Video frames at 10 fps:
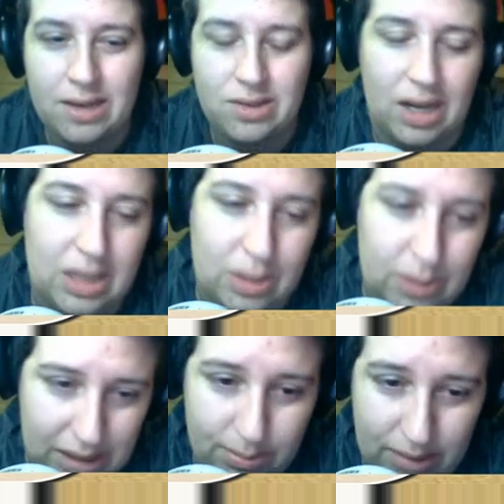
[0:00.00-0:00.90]
Shiloh
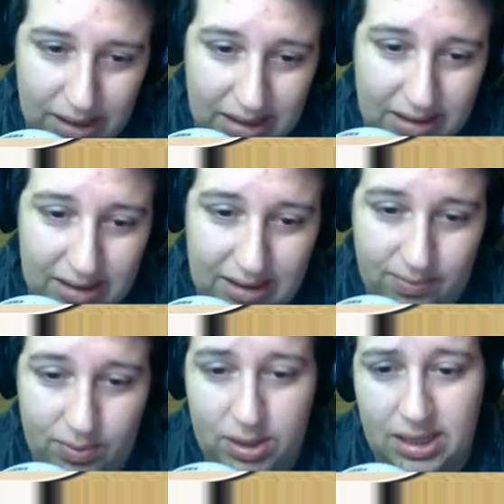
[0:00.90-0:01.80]
did immediately.
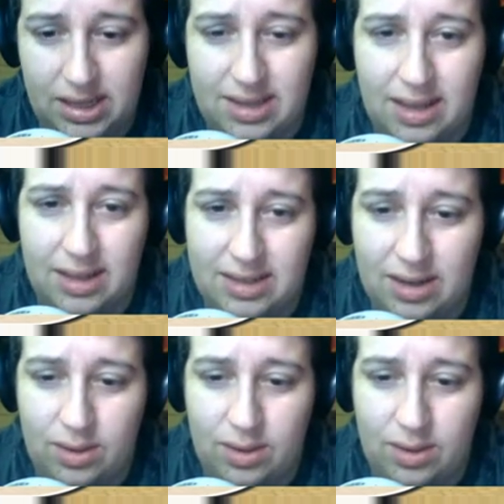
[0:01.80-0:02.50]
When you glanced at Lizzie,